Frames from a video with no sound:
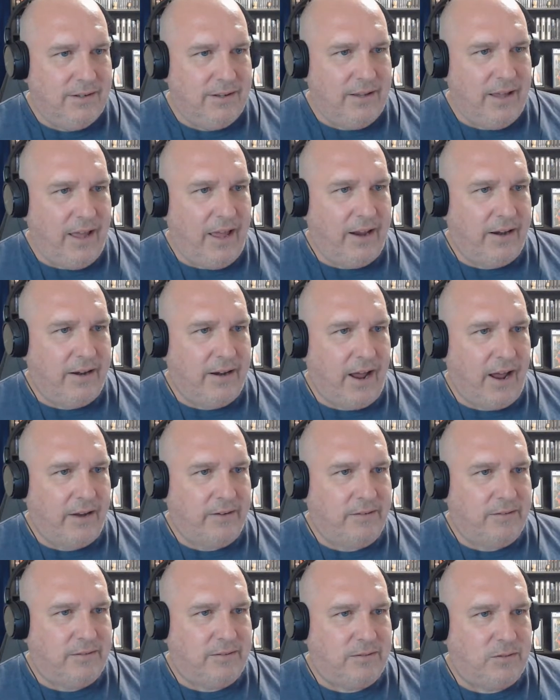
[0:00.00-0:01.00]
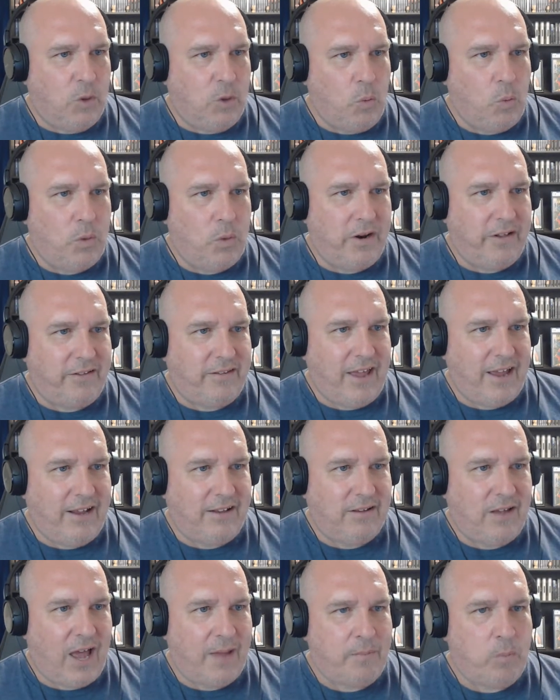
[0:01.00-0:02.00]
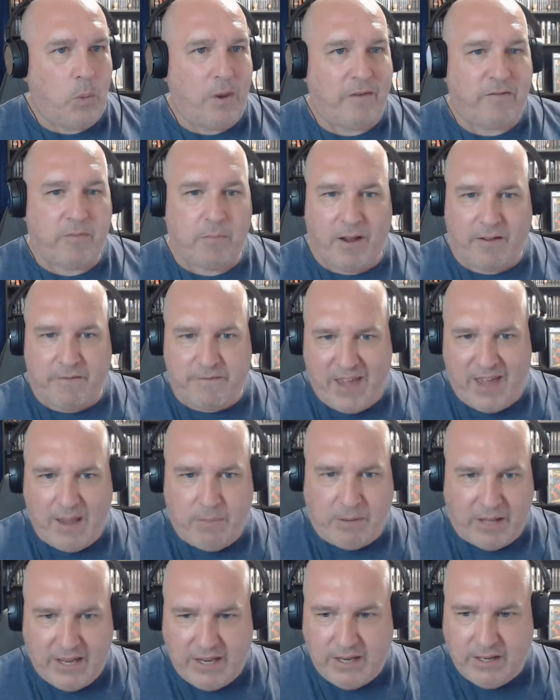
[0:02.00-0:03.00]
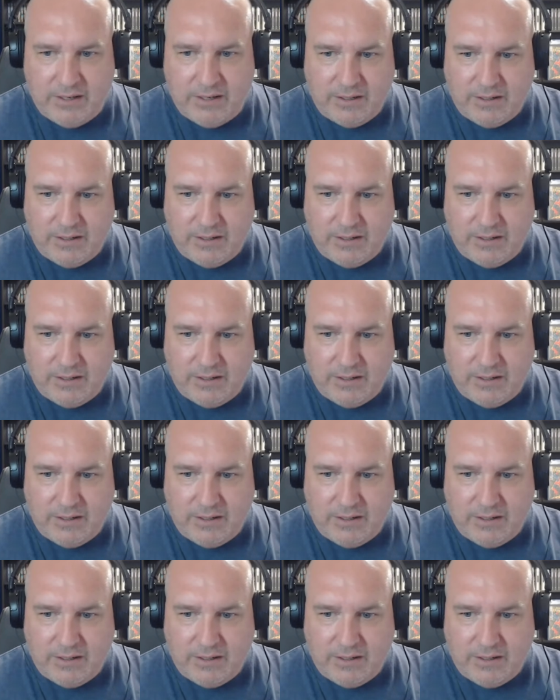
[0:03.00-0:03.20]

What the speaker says: and I don't want to take time away from my family.